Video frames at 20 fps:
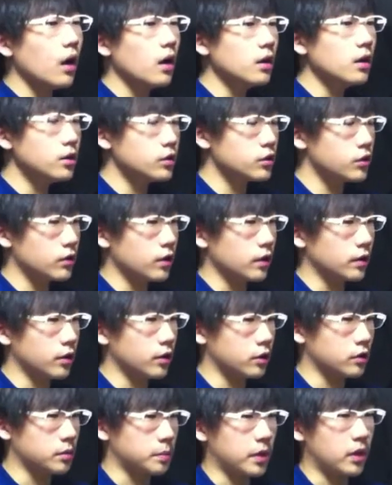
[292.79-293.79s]
It is true that
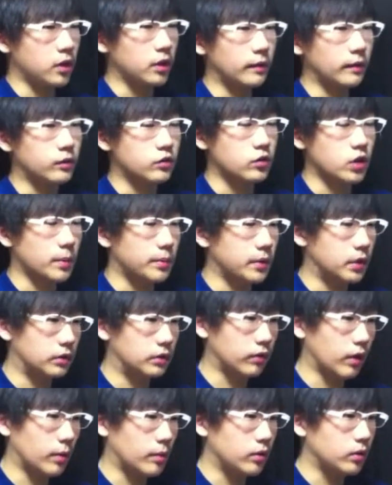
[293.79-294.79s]
there's many types of
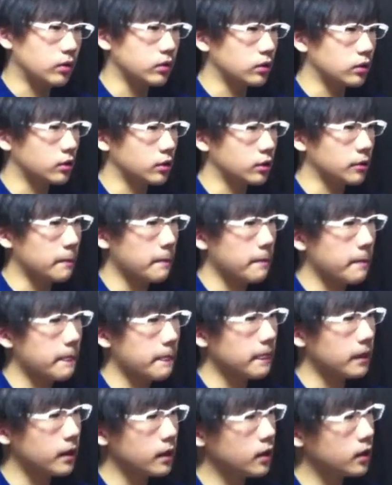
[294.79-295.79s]
Japanese ramen noodles,
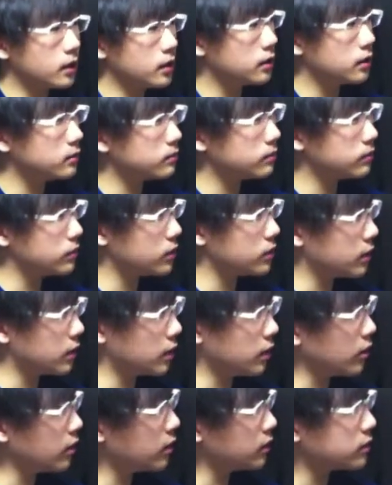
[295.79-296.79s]
and
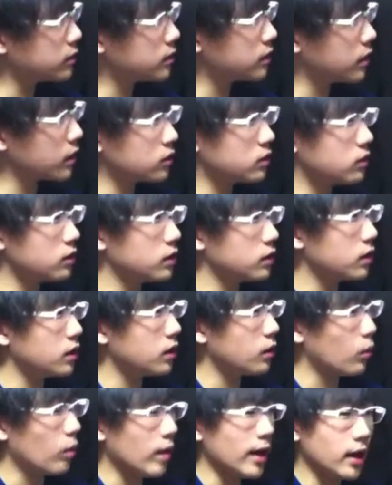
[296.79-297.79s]
there isn't actually
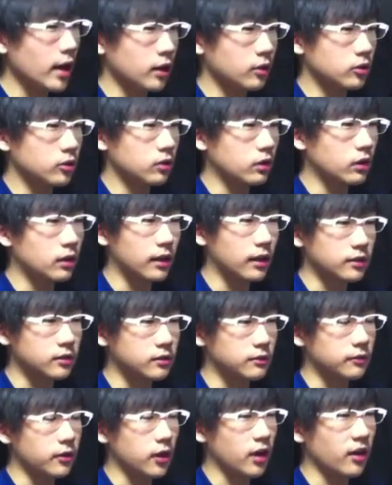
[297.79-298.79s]
a way to
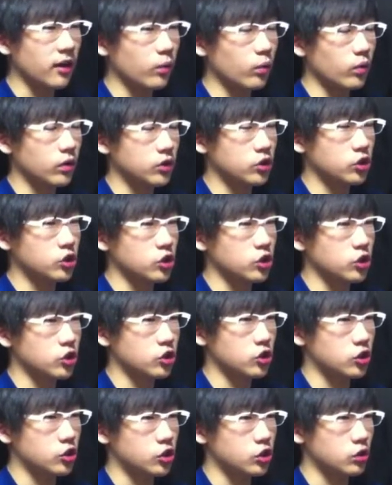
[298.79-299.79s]
classify which
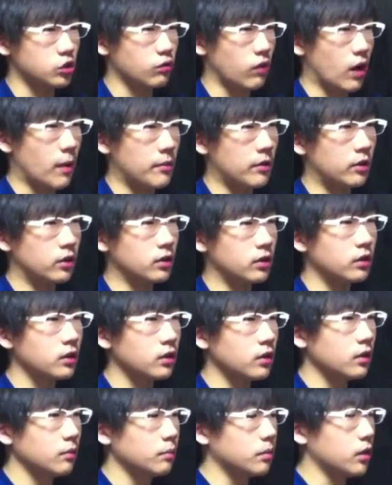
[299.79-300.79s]
ramen
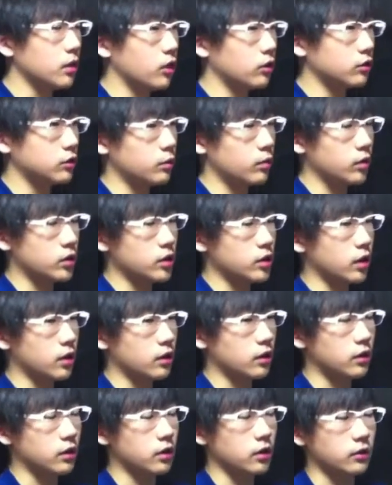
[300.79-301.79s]
belongs to which kind
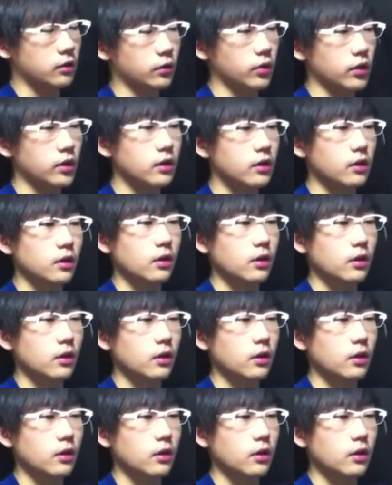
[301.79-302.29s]
of category.